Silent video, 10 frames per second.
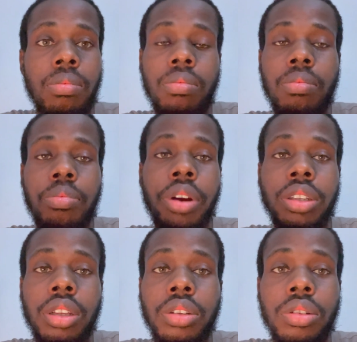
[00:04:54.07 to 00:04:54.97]

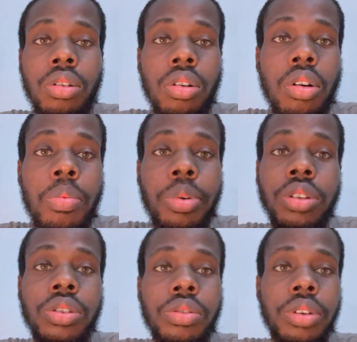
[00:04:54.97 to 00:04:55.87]
present or open
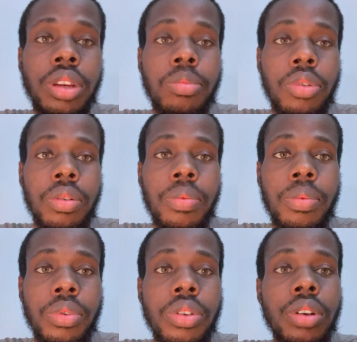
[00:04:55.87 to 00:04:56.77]
to you anymore.
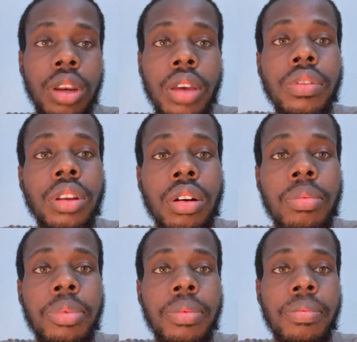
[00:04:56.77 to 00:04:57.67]
You're leveling up.
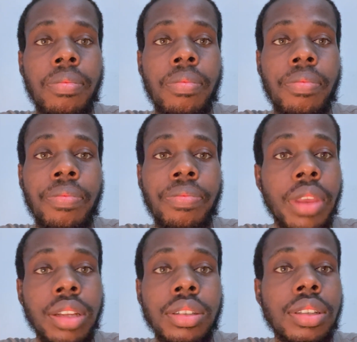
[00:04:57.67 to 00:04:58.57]

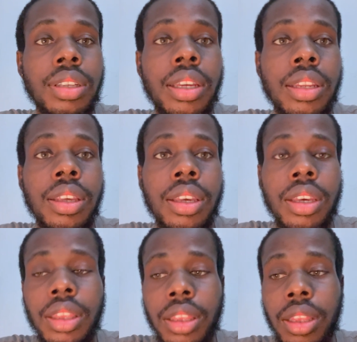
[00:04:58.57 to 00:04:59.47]
That's the sign.
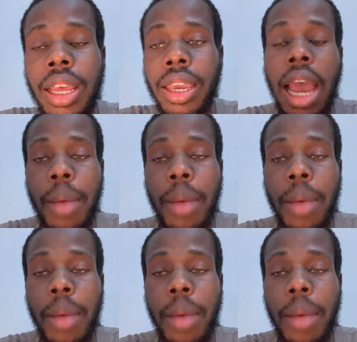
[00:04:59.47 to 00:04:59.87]
like I'm